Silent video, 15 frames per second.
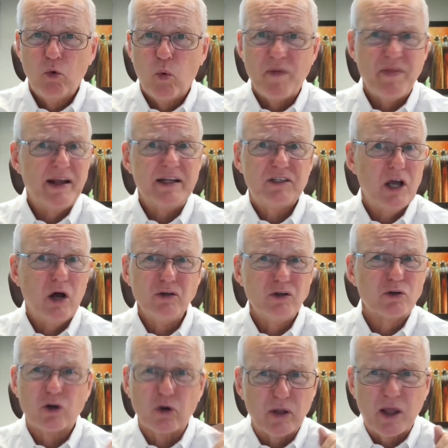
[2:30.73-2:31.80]
when they tell
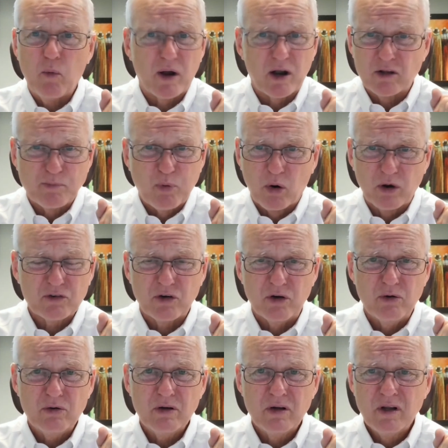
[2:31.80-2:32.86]
you they want to deport
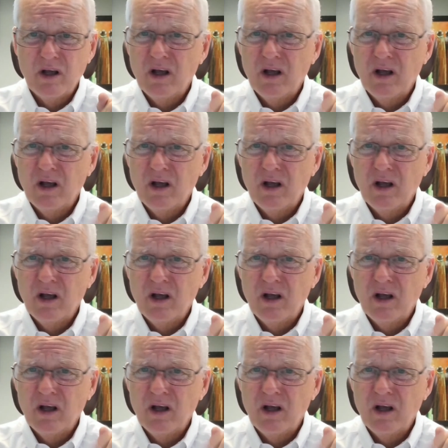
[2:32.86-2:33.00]
you.